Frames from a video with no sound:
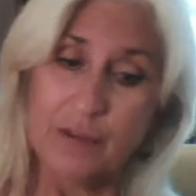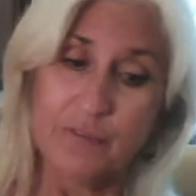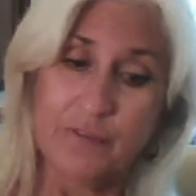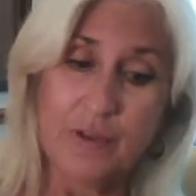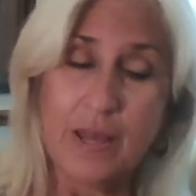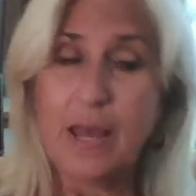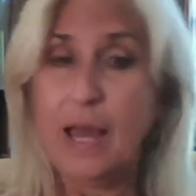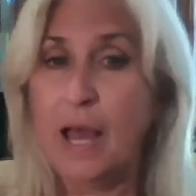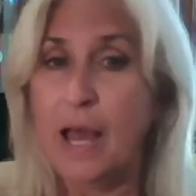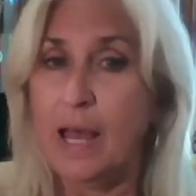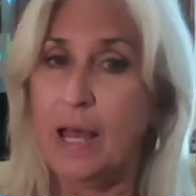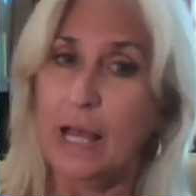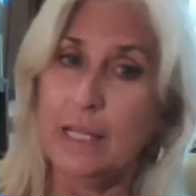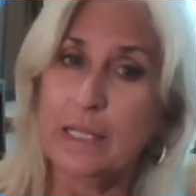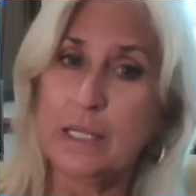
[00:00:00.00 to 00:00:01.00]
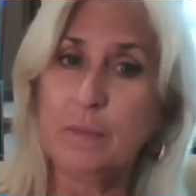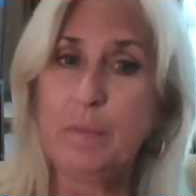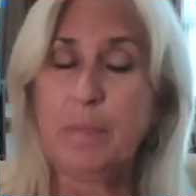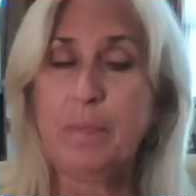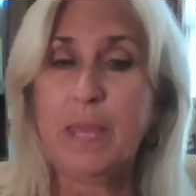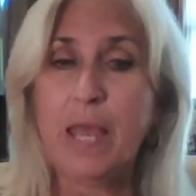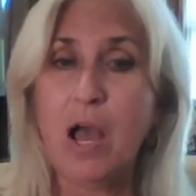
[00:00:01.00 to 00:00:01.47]
of a little
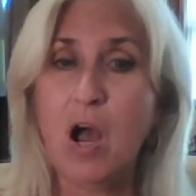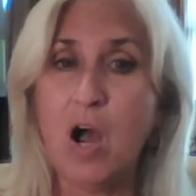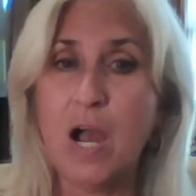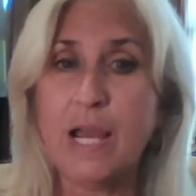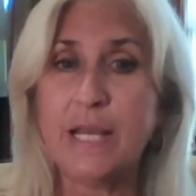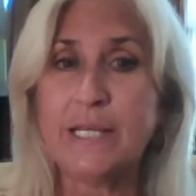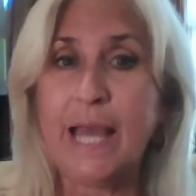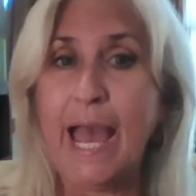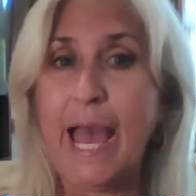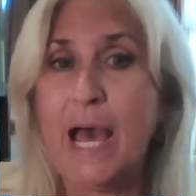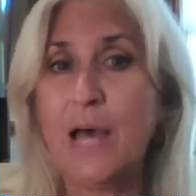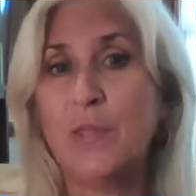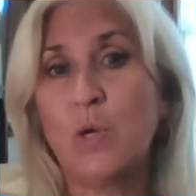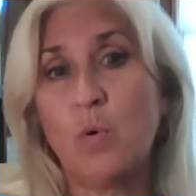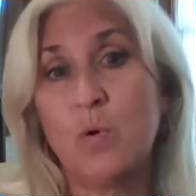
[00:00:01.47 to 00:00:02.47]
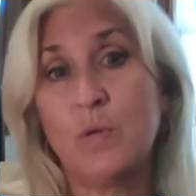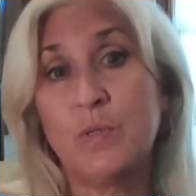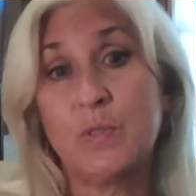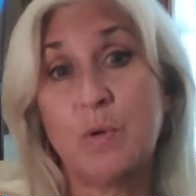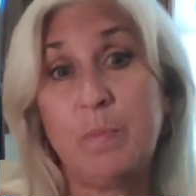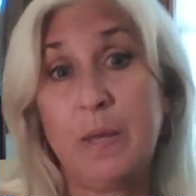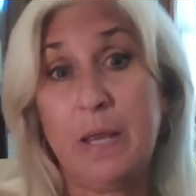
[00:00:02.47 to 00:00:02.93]
bit behind how the
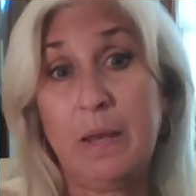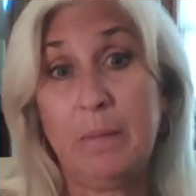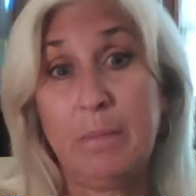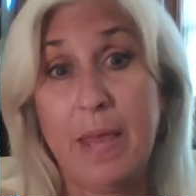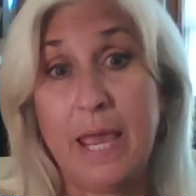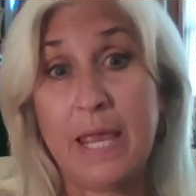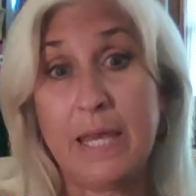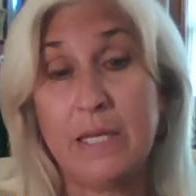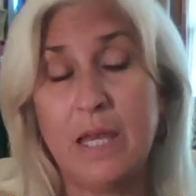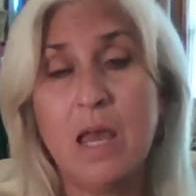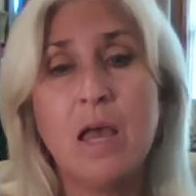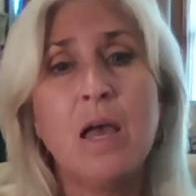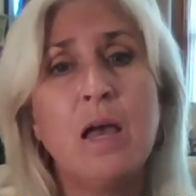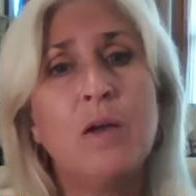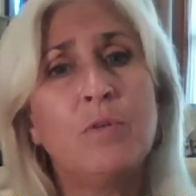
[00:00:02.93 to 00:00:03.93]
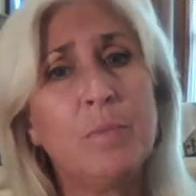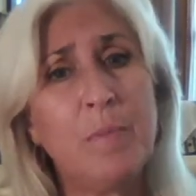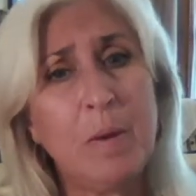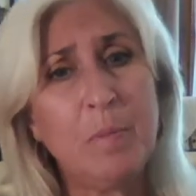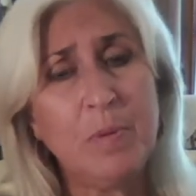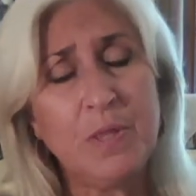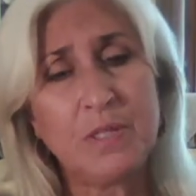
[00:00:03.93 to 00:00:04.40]
oils are being made.
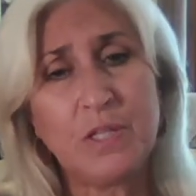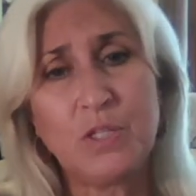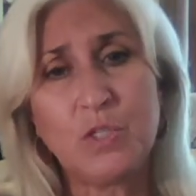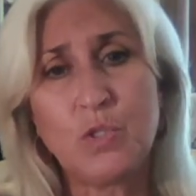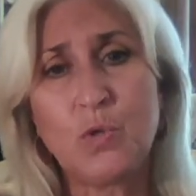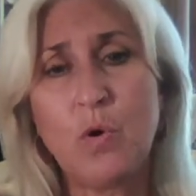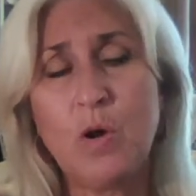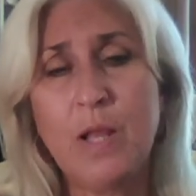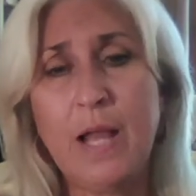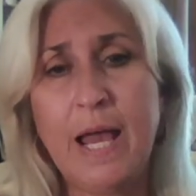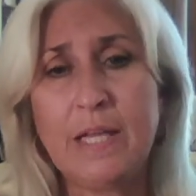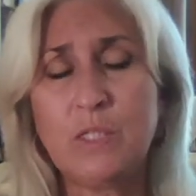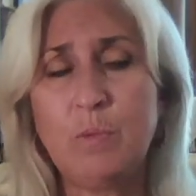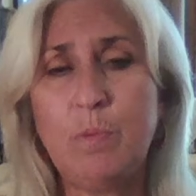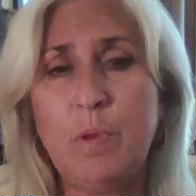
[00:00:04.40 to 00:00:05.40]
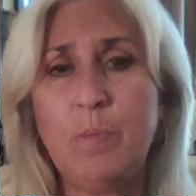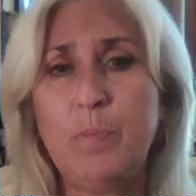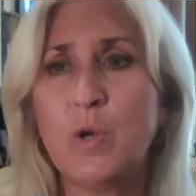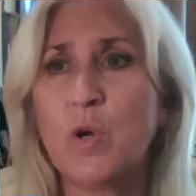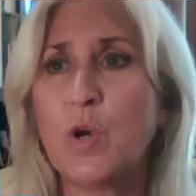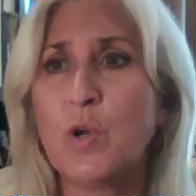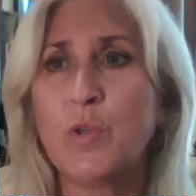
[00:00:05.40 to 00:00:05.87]
Remember that the soil has to be
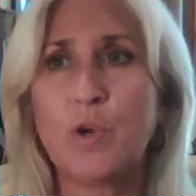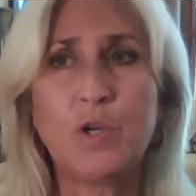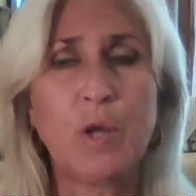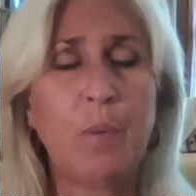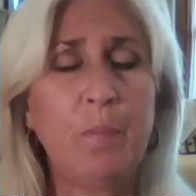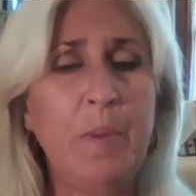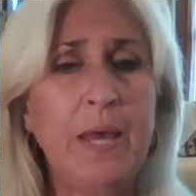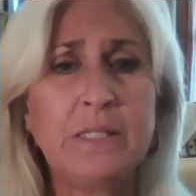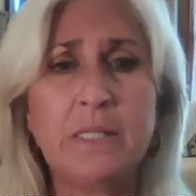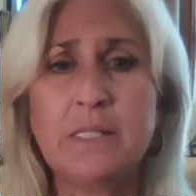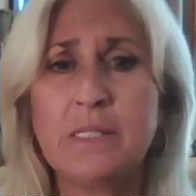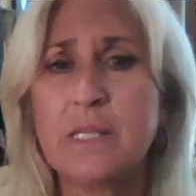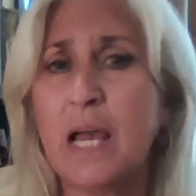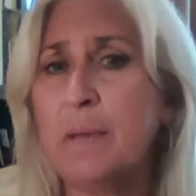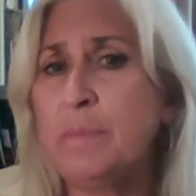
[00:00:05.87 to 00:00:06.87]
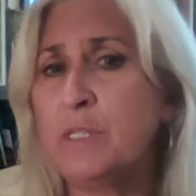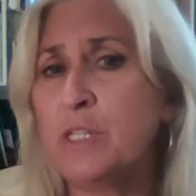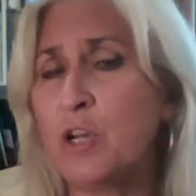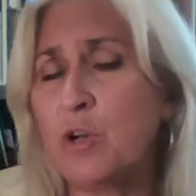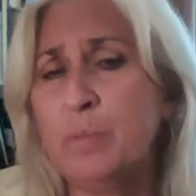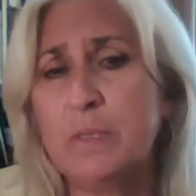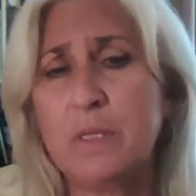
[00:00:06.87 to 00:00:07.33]
pure. There are no pesticides,
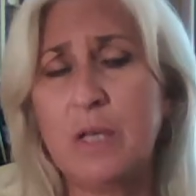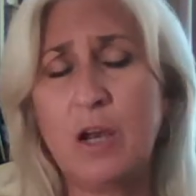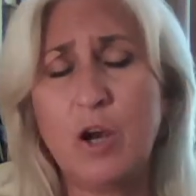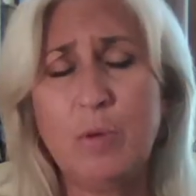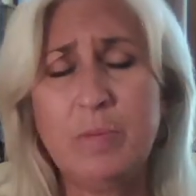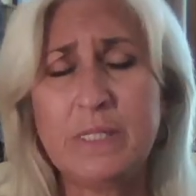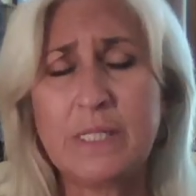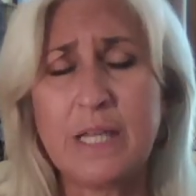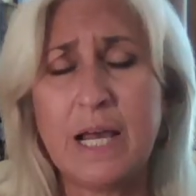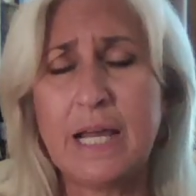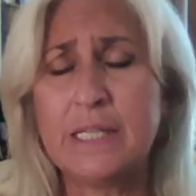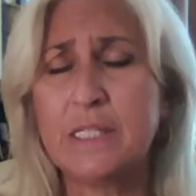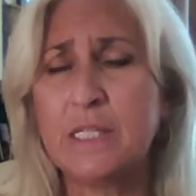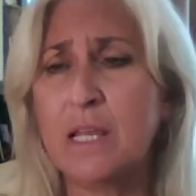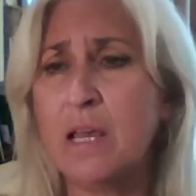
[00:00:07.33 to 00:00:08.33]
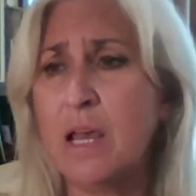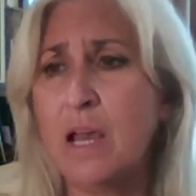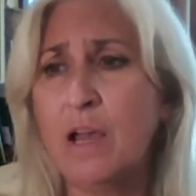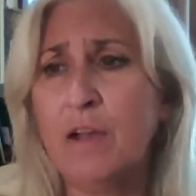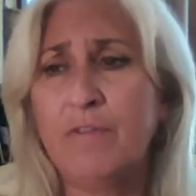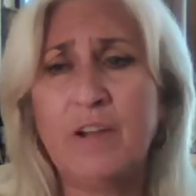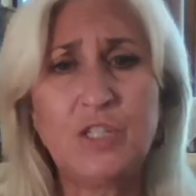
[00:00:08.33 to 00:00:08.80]
herbicides,
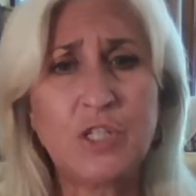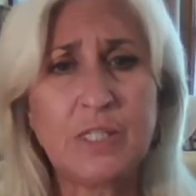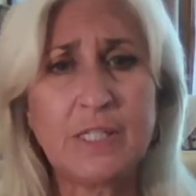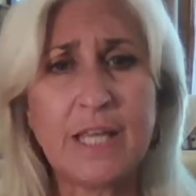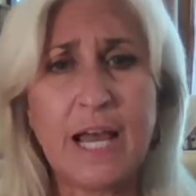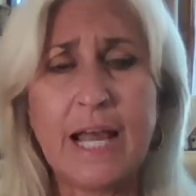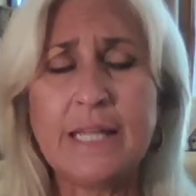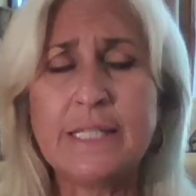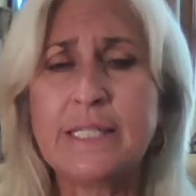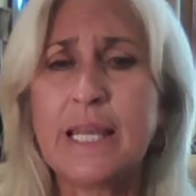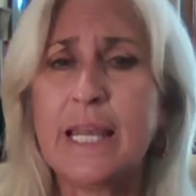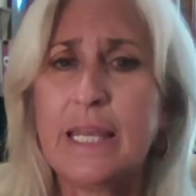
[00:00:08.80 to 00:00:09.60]
fungicides.